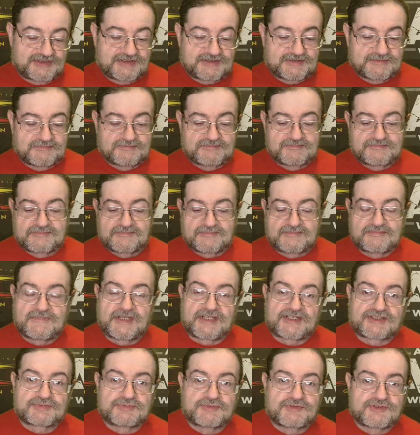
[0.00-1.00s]
in
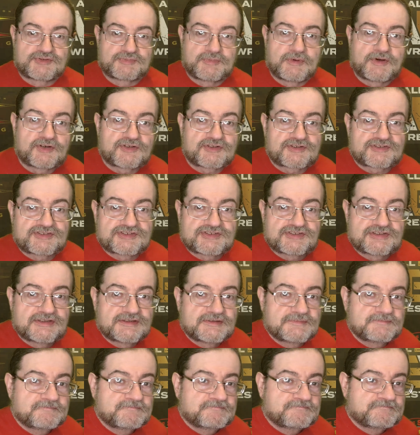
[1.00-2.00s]
next month's box.
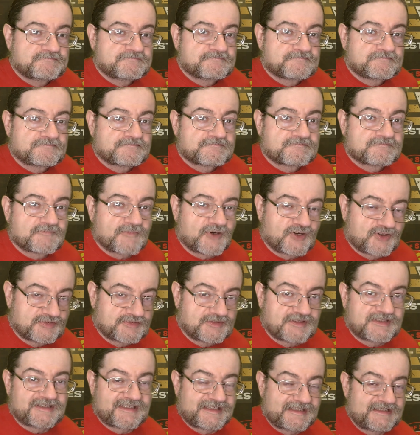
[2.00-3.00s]
Well,
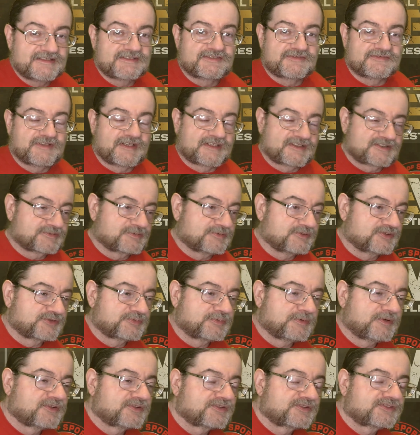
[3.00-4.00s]
a hint of next month's
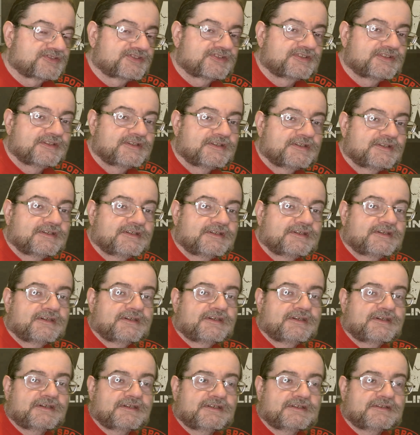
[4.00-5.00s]
box.
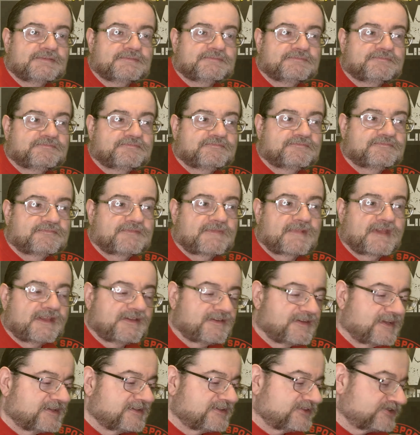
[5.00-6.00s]
Um,
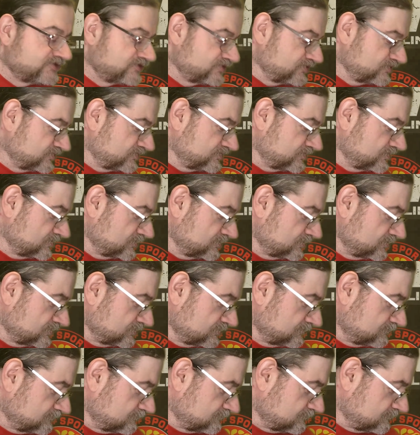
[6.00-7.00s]
and then it's just uh,
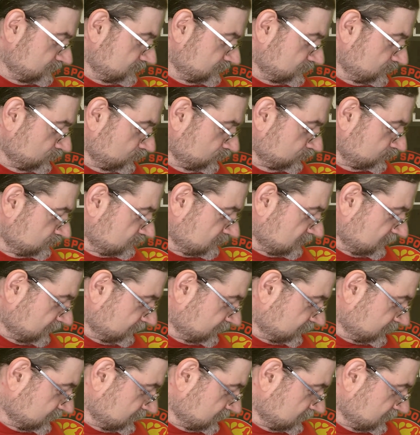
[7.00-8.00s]

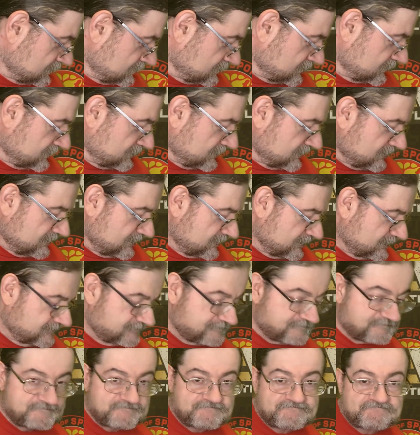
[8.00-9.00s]
autographs.
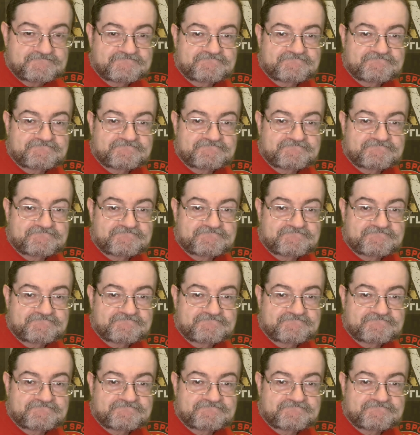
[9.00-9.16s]
Um,